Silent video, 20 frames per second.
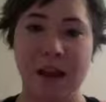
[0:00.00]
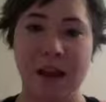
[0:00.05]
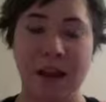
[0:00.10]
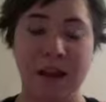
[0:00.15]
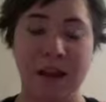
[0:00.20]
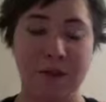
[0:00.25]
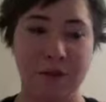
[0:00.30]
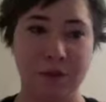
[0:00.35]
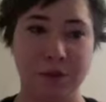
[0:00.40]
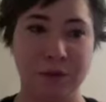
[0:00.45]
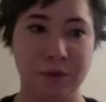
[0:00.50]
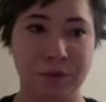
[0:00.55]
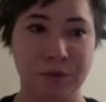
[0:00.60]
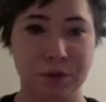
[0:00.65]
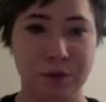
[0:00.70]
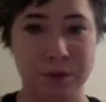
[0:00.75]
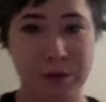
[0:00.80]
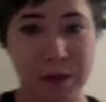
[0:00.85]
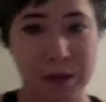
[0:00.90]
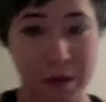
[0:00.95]
do it
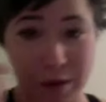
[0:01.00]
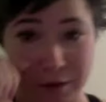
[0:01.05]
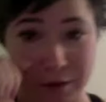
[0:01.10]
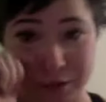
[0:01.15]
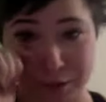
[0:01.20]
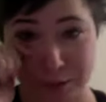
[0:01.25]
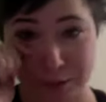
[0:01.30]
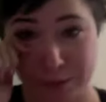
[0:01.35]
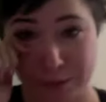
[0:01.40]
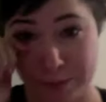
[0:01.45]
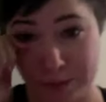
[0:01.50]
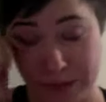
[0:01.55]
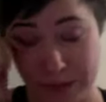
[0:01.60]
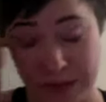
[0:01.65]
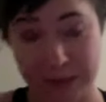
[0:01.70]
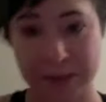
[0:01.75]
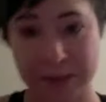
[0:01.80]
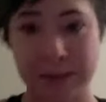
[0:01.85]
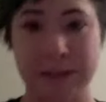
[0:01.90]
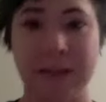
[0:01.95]
long term and
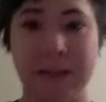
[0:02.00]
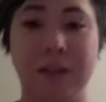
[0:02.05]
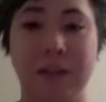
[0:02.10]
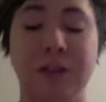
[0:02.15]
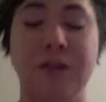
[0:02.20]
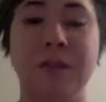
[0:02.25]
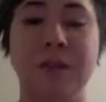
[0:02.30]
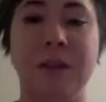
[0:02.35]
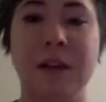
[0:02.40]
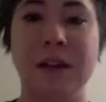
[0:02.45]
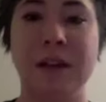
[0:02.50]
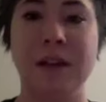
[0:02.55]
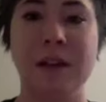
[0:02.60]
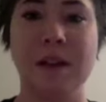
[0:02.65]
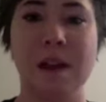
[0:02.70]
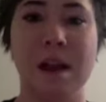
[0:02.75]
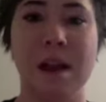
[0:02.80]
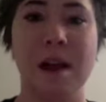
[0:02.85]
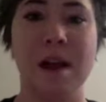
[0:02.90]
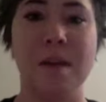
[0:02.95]
successfully.
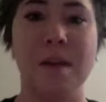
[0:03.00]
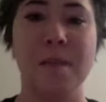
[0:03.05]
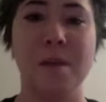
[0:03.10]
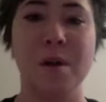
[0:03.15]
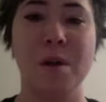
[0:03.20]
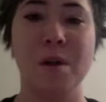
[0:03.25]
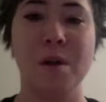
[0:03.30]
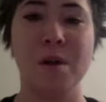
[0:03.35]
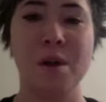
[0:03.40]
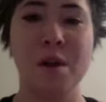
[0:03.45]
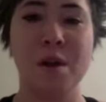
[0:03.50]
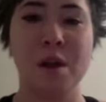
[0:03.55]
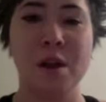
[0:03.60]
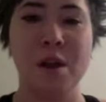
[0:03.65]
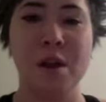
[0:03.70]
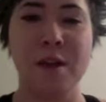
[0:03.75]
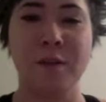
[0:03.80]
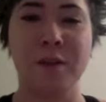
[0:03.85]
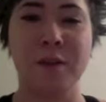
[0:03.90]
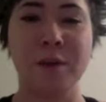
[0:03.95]
For the
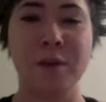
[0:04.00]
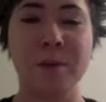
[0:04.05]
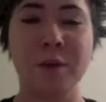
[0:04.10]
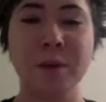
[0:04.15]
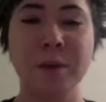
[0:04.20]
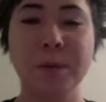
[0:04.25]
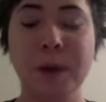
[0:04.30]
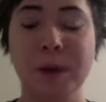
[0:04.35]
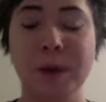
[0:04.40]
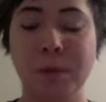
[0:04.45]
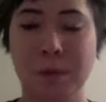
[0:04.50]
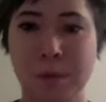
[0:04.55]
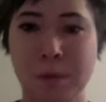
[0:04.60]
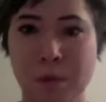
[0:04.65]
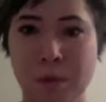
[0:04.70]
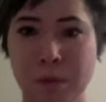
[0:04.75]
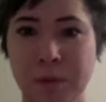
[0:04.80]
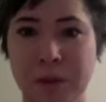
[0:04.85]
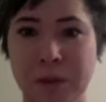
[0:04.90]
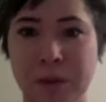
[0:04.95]
most part, we won't really
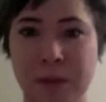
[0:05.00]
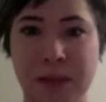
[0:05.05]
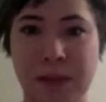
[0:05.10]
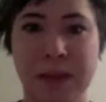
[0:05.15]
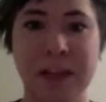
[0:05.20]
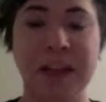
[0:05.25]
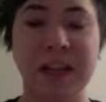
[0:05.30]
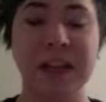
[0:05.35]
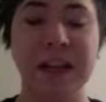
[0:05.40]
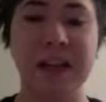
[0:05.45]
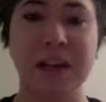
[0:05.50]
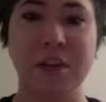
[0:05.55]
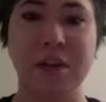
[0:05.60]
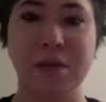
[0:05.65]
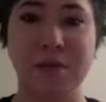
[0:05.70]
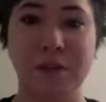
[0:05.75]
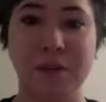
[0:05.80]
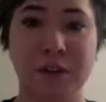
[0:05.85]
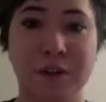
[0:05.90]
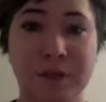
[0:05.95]
be eating any overt
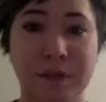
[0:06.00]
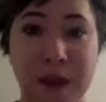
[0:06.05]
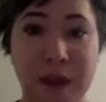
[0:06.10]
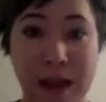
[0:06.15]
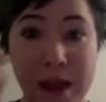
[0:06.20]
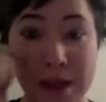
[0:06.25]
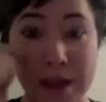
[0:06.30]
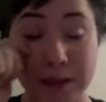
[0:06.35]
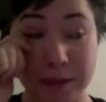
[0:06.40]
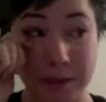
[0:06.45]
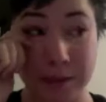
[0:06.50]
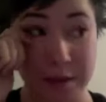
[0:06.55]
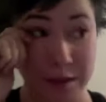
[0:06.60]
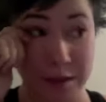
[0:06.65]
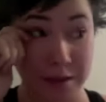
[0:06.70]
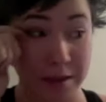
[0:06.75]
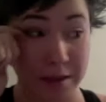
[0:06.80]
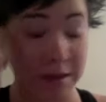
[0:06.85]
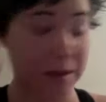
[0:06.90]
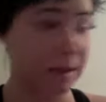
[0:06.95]
fats. I think
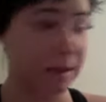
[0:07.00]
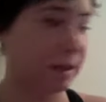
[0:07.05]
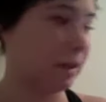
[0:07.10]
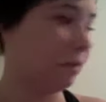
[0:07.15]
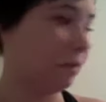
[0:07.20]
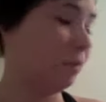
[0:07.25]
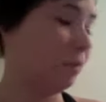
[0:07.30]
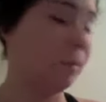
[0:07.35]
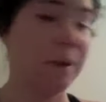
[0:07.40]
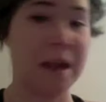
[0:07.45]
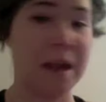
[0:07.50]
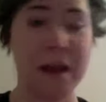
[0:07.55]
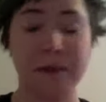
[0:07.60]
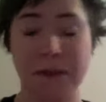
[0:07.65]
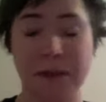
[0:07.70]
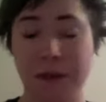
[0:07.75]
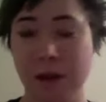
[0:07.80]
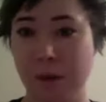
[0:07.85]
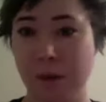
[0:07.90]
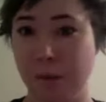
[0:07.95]
Keith will be having a
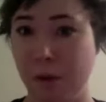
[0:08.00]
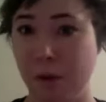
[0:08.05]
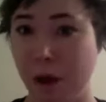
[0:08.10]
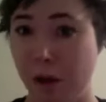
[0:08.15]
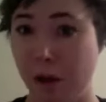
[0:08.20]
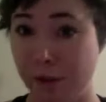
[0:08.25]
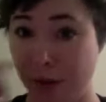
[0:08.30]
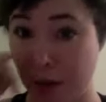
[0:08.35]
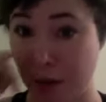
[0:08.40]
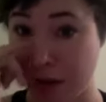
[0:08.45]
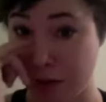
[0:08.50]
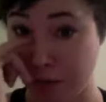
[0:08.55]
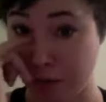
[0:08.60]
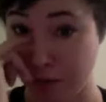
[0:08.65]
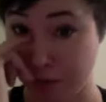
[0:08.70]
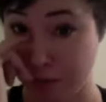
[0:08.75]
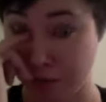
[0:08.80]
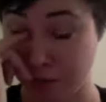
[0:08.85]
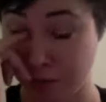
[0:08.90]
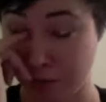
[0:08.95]
couple
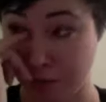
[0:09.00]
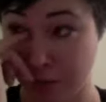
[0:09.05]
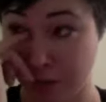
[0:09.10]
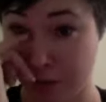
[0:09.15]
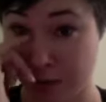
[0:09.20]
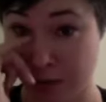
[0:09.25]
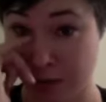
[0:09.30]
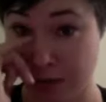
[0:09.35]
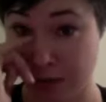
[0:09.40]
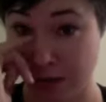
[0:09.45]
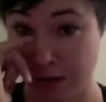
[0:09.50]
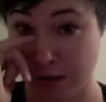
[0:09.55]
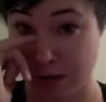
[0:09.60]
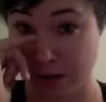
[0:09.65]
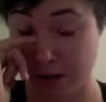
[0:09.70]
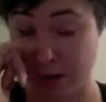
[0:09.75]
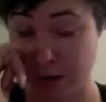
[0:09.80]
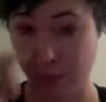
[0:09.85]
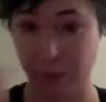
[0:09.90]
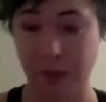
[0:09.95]
avocados a
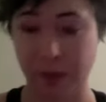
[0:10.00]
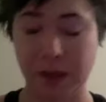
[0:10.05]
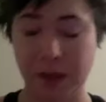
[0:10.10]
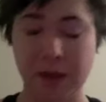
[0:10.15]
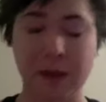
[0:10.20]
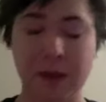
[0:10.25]
week